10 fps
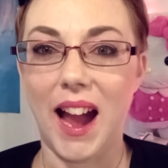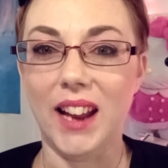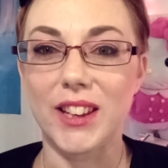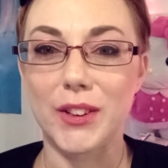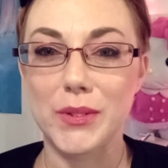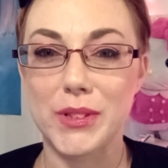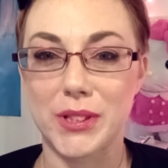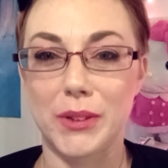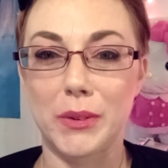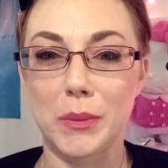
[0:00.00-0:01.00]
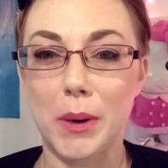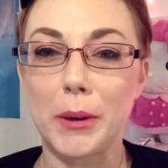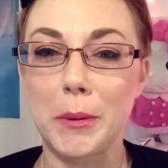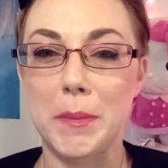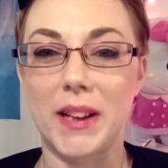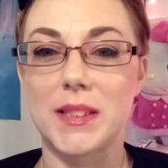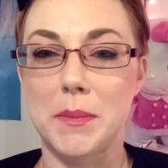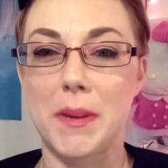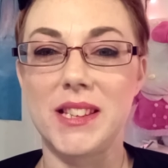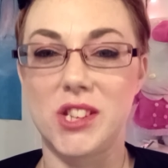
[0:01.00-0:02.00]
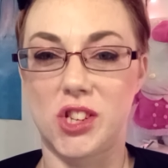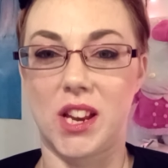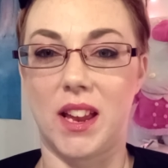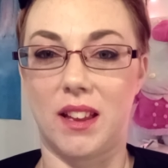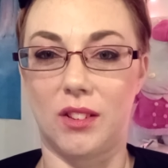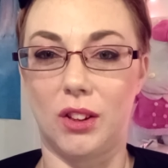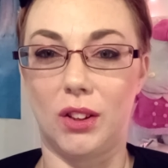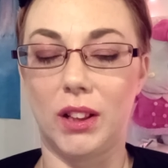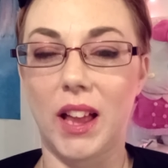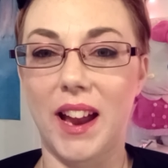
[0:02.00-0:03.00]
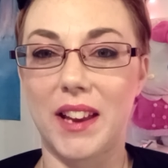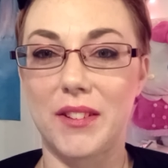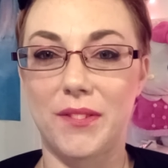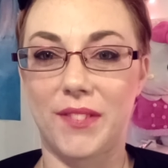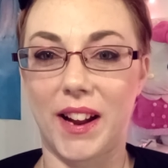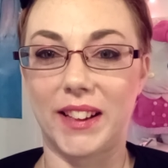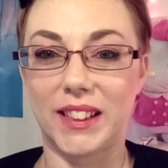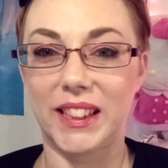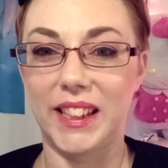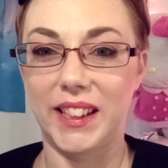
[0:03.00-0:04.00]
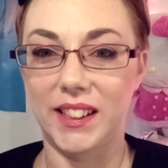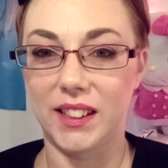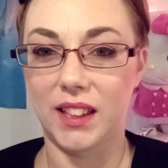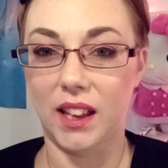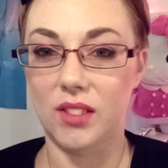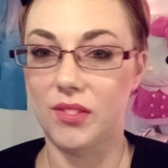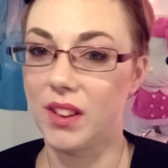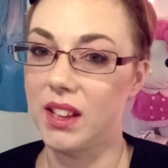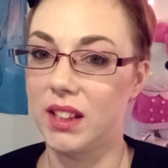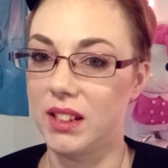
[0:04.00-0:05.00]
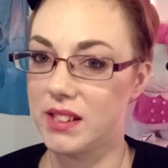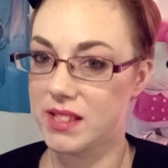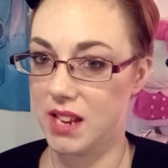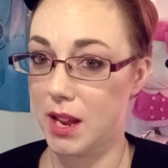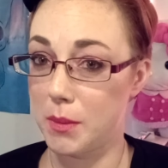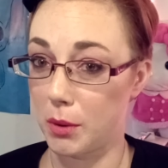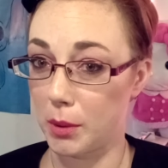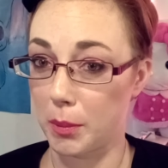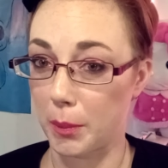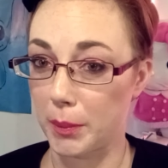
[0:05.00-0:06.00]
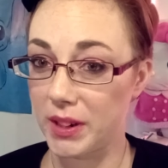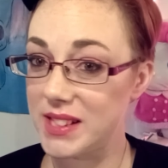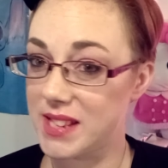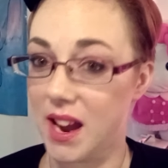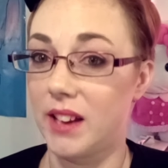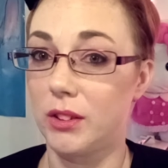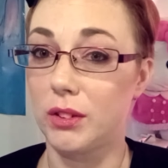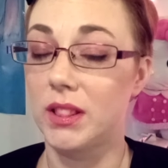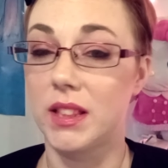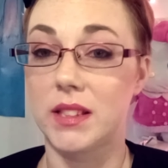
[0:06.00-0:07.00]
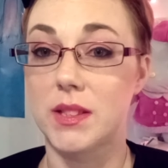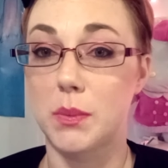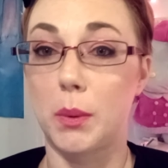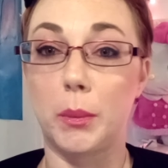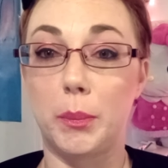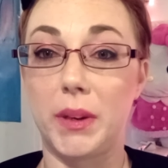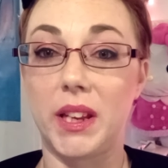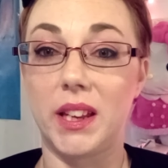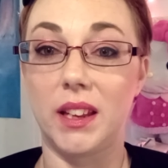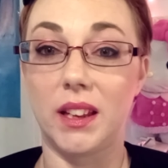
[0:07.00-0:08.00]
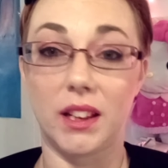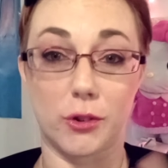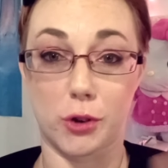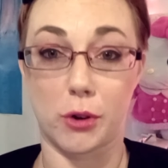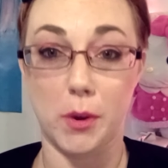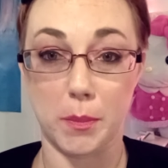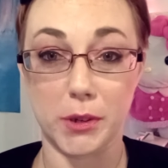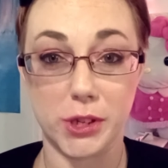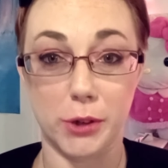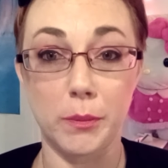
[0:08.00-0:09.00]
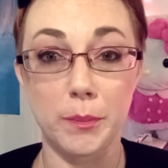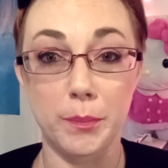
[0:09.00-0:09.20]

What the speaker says: Hi YouTube, welcome back to my channel. I finally gave it a more appropriate title. This will be intro number 2.